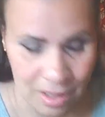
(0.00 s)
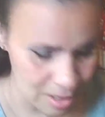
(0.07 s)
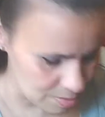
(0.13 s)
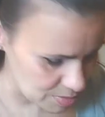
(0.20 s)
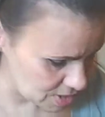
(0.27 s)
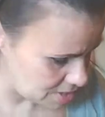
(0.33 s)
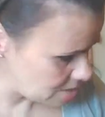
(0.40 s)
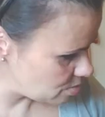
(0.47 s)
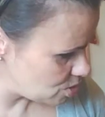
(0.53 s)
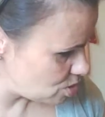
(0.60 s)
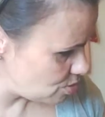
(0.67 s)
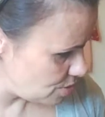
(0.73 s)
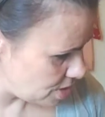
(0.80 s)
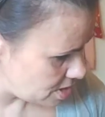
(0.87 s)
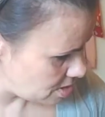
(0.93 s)
the lips, and I was
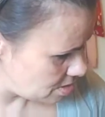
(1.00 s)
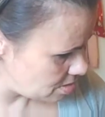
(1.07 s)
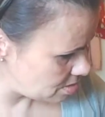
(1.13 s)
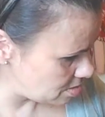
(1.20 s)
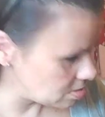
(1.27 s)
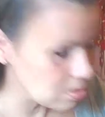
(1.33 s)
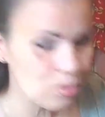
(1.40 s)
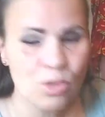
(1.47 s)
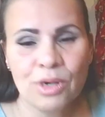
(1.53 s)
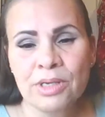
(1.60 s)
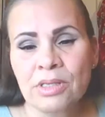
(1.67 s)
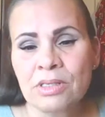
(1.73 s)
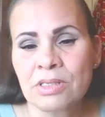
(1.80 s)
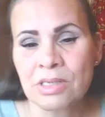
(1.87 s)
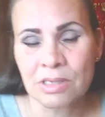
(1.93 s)
already
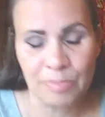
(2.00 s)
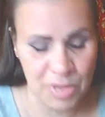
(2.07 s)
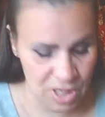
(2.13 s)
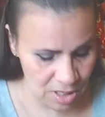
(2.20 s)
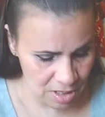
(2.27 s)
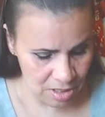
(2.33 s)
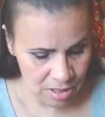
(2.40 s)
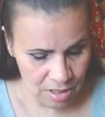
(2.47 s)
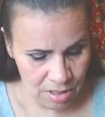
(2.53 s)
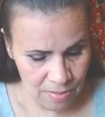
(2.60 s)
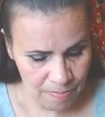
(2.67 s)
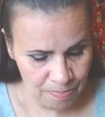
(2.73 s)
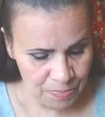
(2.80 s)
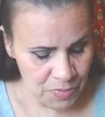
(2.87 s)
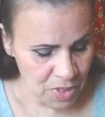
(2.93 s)
wearing this lippy.
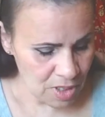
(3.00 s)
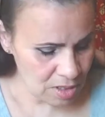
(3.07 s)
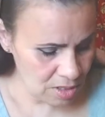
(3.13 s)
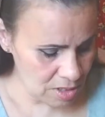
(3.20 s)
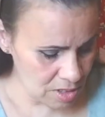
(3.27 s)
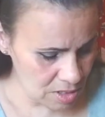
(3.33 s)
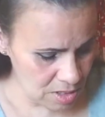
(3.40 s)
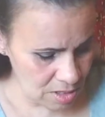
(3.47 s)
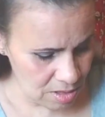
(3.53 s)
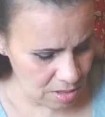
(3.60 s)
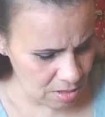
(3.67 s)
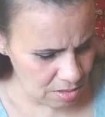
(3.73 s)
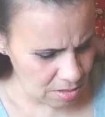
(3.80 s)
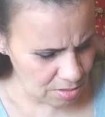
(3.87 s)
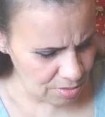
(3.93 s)
This is
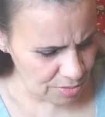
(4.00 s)
the